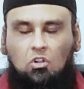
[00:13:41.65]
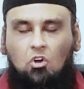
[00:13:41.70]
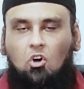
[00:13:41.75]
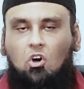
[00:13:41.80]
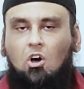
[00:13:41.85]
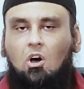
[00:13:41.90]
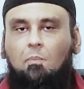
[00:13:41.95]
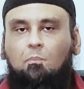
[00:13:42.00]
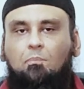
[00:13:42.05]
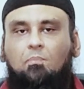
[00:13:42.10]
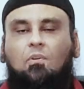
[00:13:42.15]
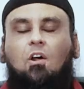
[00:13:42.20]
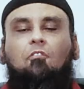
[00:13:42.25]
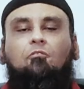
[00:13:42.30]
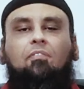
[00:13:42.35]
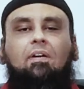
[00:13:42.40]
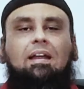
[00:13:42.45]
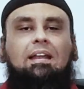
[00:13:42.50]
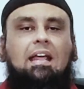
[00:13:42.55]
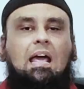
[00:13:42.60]
No
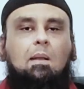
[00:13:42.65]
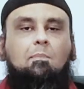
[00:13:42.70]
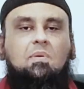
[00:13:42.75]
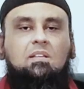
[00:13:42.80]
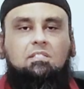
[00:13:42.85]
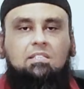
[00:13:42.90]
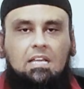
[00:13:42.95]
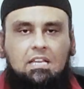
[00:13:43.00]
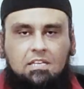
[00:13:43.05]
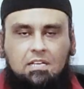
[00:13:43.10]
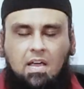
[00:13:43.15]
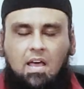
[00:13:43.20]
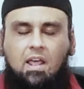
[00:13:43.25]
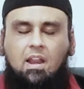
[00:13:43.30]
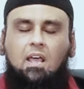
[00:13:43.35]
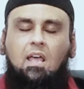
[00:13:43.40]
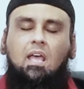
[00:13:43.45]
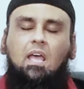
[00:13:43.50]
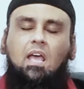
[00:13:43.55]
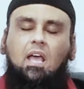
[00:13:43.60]
prophet and messenger